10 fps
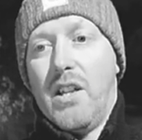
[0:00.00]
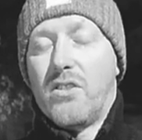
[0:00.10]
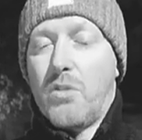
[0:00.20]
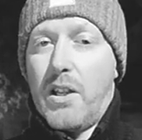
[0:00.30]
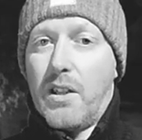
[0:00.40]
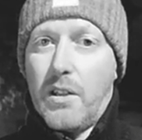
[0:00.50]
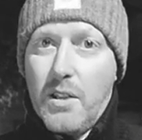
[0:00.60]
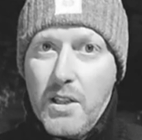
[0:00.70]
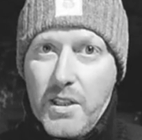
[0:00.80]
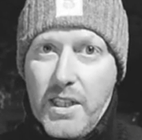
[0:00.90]
and try to
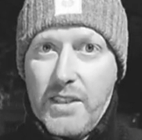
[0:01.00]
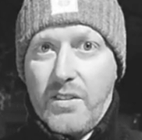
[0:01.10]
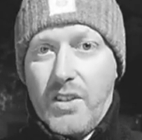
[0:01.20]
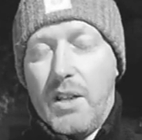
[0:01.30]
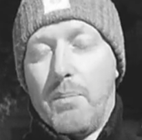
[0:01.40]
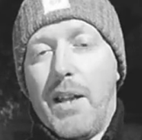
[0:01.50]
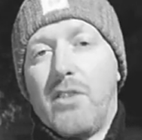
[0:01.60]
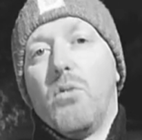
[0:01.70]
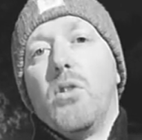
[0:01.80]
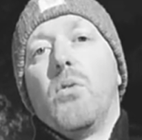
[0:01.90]
get the city back
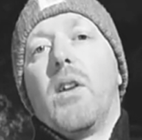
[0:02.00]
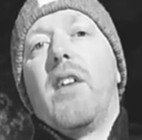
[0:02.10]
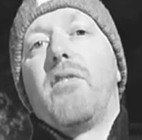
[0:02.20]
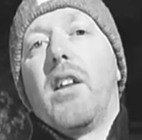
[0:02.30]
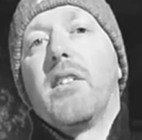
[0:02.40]
to a new level.